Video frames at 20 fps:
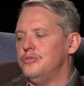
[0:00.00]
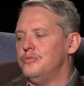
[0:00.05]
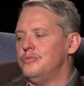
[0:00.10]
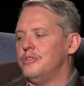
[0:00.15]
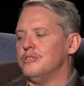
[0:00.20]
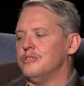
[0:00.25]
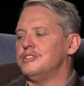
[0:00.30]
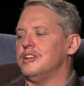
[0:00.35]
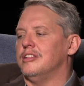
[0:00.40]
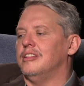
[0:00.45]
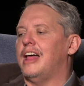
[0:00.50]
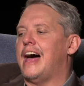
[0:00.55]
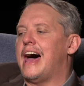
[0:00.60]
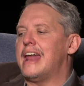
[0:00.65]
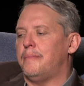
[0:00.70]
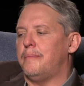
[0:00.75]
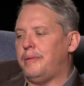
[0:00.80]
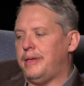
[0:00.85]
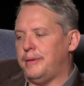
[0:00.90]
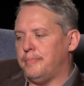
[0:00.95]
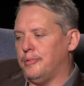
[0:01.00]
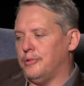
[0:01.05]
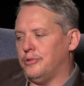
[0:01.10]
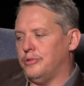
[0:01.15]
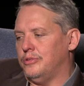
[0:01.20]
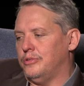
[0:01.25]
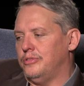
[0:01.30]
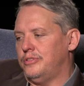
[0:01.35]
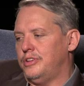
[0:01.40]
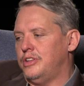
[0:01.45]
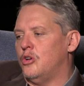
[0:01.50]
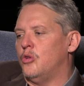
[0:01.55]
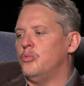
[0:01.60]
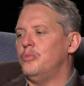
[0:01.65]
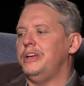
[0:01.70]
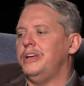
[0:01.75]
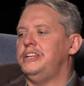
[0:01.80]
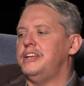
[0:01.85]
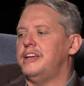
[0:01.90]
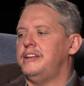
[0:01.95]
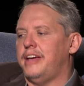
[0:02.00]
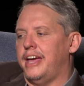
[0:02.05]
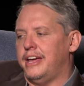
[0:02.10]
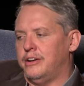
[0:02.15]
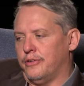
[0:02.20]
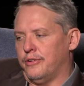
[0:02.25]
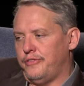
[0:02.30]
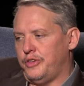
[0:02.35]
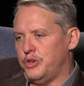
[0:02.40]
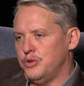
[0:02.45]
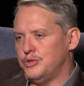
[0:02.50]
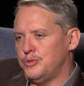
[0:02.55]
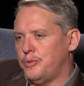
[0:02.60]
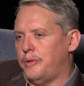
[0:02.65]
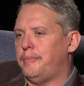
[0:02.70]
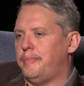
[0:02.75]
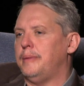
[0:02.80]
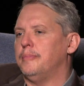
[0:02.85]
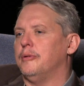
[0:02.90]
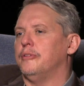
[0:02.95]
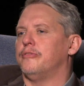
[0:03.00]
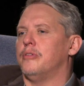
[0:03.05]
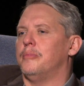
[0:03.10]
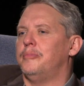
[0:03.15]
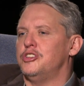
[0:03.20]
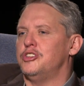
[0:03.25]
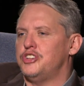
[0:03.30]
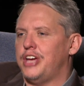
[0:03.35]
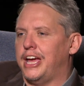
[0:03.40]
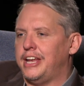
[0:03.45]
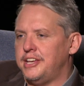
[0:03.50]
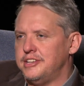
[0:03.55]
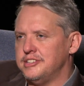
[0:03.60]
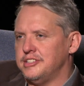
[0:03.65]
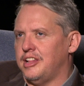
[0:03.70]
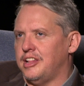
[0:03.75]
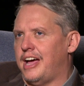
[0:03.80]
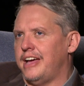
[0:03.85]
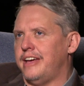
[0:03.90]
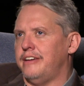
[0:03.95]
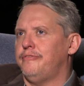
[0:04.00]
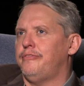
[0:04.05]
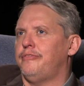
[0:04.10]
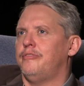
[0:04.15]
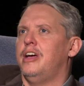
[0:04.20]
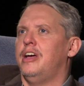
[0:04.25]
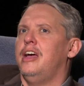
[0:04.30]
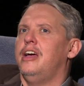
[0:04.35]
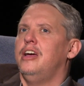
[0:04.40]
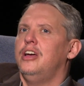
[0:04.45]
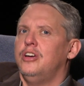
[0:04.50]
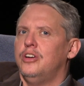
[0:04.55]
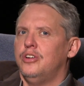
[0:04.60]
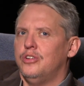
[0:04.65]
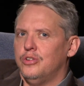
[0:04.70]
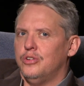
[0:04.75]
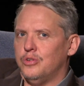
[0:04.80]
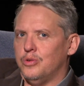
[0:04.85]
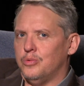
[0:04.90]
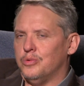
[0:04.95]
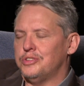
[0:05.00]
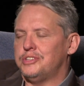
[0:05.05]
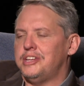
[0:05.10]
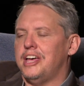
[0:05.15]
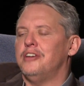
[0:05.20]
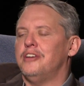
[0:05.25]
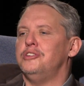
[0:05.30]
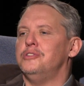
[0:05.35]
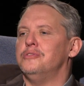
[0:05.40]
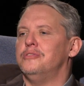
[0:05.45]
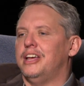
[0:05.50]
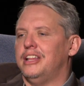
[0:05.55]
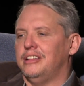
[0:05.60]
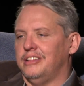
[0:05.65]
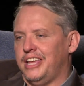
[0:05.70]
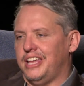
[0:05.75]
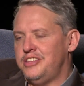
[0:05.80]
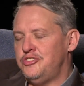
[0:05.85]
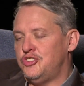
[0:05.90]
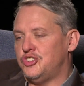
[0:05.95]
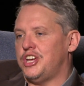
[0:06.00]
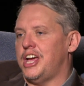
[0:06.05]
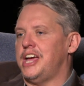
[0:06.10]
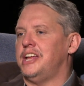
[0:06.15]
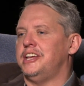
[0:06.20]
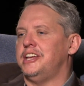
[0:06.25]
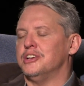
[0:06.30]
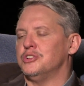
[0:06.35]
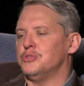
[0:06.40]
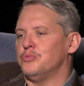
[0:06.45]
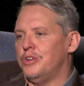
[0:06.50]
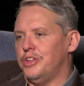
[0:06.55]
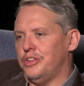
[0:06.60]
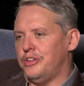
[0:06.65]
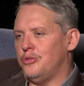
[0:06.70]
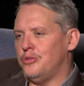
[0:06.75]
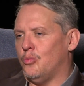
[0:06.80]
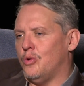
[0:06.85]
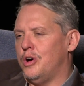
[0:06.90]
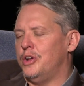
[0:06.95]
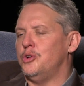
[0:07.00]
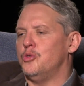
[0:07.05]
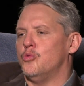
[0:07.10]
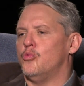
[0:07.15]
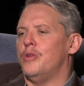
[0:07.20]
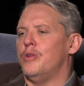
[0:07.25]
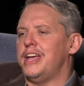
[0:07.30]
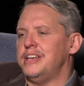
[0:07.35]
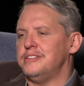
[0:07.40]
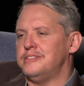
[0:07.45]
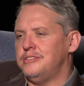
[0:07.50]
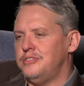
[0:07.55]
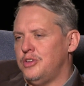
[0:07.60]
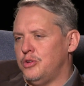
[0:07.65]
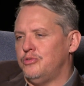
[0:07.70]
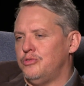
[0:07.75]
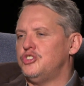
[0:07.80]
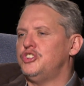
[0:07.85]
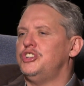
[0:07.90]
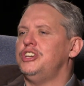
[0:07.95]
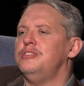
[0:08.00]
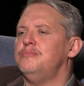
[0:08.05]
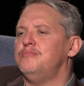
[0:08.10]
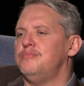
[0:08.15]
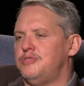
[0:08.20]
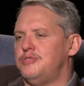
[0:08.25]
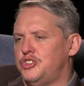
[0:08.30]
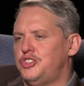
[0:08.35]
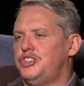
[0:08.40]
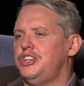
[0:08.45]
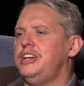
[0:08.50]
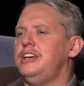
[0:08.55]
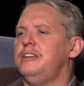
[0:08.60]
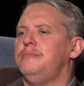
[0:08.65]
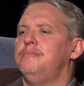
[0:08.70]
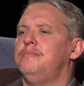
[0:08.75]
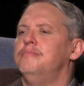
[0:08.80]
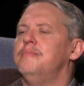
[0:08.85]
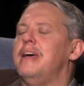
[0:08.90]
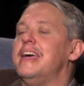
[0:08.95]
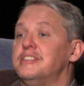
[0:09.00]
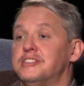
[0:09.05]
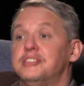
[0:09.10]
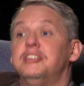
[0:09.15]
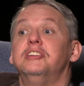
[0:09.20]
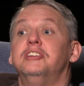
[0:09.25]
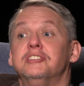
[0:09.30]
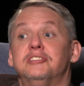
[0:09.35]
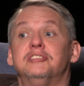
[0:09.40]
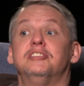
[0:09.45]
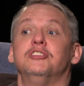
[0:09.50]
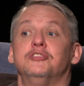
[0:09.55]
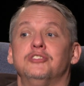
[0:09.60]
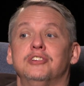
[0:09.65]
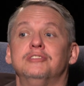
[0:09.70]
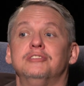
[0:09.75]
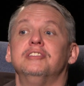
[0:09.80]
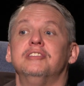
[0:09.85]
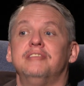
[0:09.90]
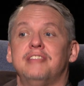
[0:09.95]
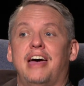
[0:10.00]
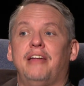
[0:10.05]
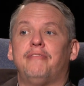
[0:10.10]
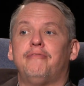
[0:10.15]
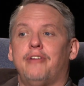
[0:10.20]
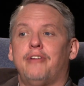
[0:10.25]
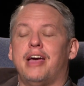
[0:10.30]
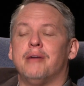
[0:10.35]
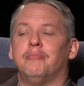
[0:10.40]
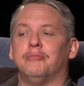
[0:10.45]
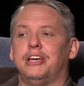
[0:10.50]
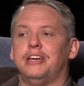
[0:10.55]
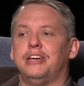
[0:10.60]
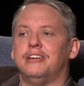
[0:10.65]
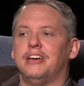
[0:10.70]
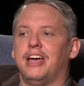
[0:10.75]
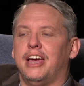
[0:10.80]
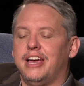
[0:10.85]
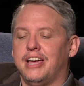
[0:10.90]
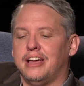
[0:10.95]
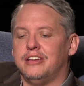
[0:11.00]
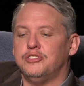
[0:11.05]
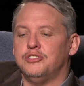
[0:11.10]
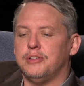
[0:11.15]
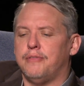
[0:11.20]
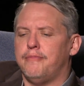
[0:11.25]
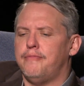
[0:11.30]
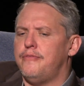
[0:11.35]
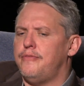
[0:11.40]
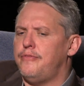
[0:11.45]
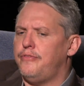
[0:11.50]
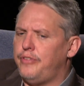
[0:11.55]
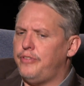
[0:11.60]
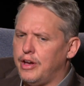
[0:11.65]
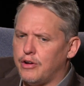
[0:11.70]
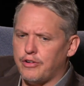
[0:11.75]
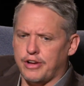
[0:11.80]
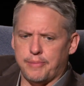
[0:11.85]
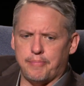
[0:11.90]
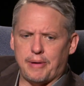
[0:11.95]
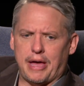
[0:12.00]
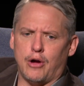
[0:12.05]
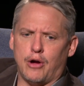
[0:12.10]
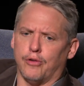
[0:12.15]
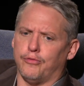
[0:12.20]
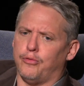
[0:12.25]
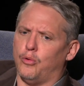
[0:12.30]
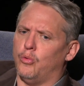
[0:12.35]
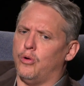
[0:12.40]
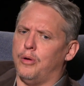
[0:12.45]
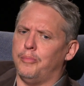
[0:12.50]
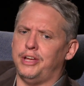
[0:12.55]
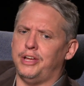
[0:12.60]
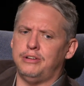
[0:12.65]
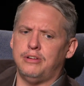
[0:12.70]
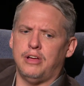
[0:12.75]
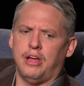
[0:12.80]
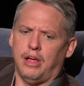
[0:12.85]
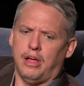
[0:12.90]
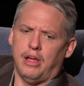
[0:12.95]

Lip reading: There's a lot of people, you know, we did interviews with people from the Cheney's life who will tell you that Lynn Cheney is really the one who raised, she makes the decisions in that family. And she's a very powerful woman,